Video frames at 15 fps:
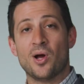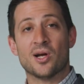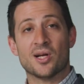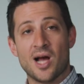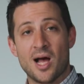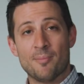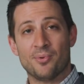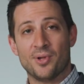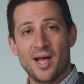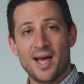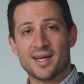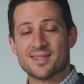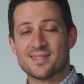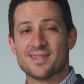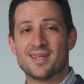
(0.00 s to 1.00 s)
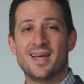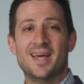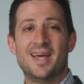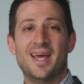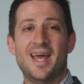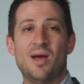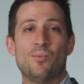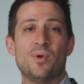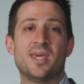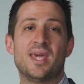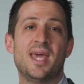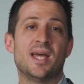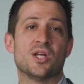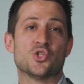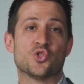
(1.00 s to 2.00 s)
are complex, and we
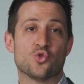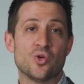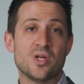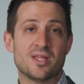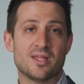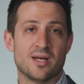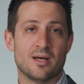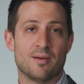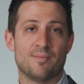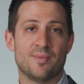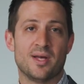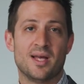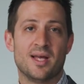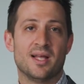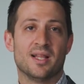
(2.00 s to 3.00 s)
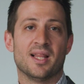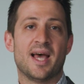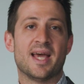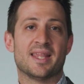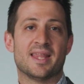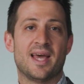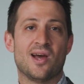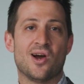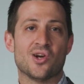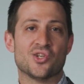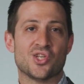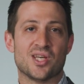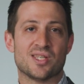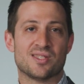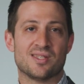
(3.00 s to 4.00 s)
can't treat them like they are
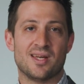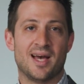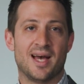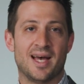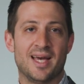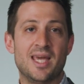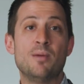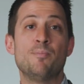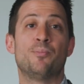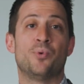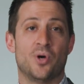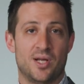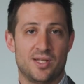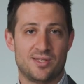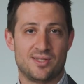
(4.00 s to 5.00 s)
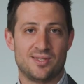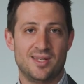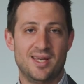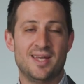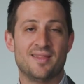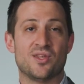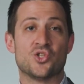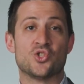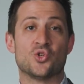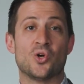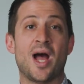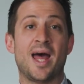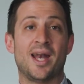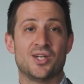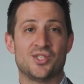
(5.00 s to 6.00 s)
just inputs in the
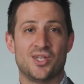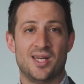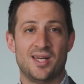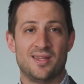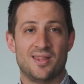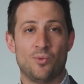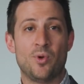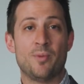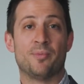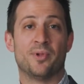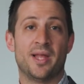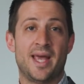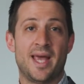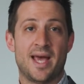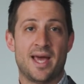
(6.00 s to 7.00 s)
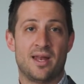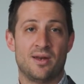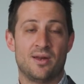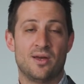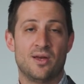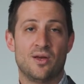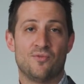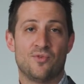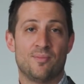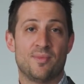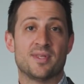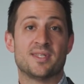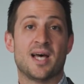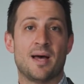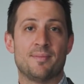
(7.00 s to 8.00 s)
strategy that we plan from the
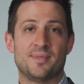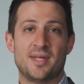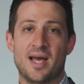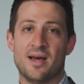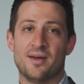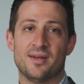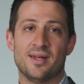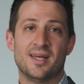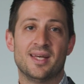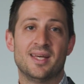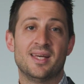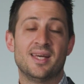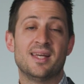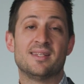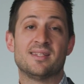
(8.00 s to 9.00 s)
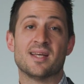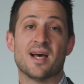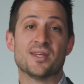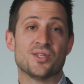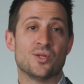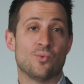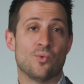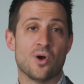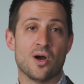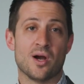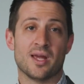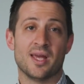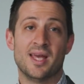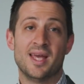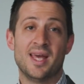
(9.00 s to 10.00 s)
top down. It doesn't
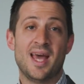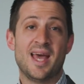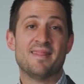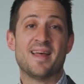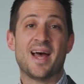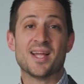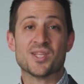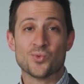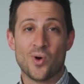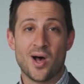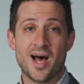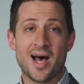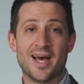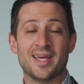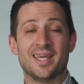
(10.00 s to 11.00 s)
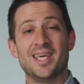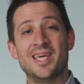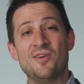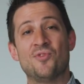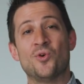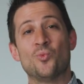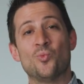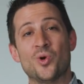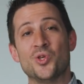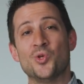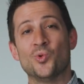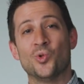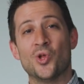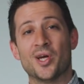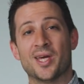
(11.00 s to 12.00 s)
work, and that's why even when
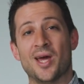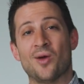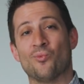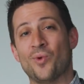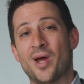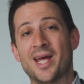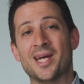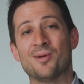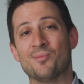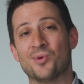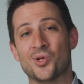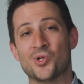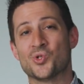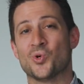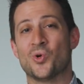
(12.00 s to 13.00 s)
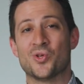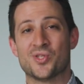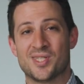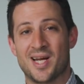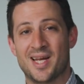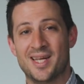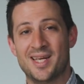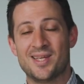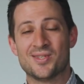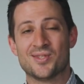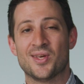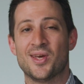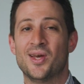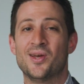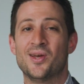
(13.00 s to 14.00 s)
you look at random control studies,
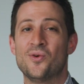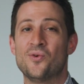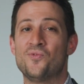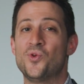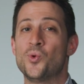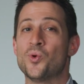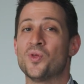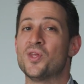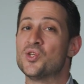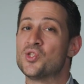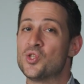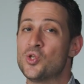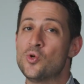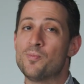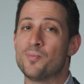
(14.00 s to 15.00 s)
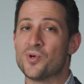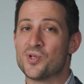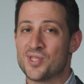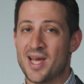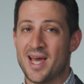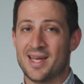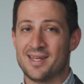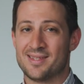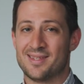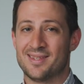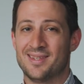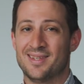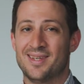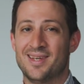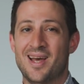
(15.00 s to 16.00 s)
fewer than 2%
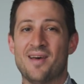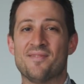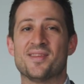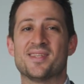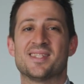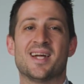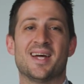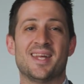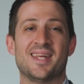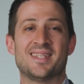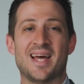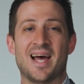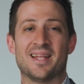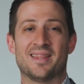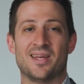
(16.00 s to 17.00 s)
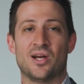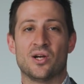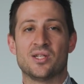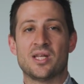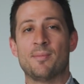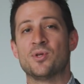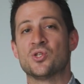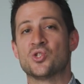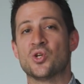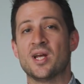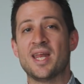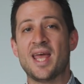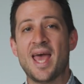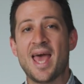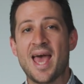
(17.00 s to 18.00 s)
of the studies out there
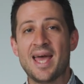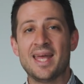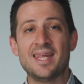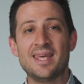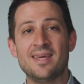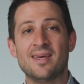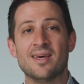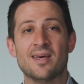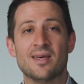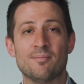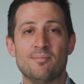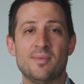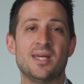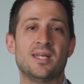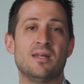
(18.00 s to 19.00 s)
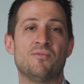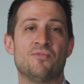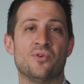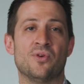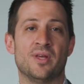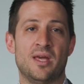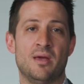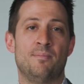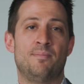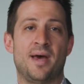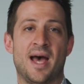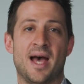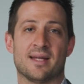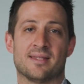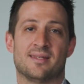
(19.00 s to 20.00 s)
demonstrate any meaningful
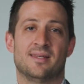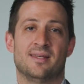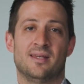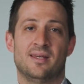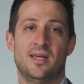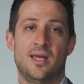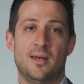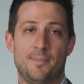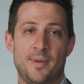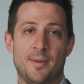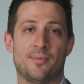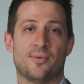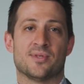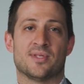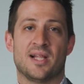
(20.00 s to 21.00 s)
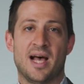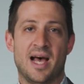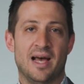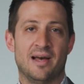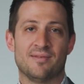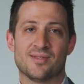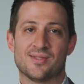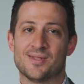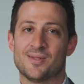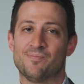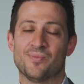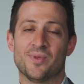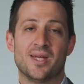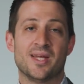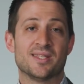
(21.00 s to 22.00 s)
impact in people's lives.
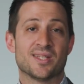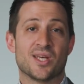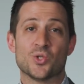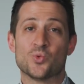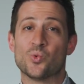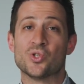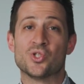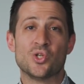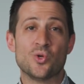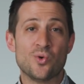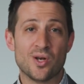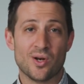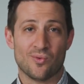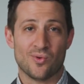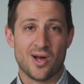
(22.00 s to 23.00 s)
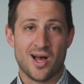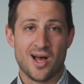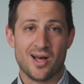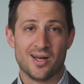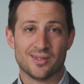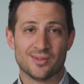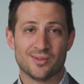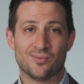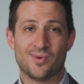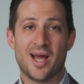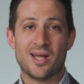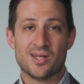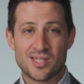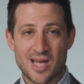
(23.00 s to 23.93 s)
It's because we're doing it wrong, right?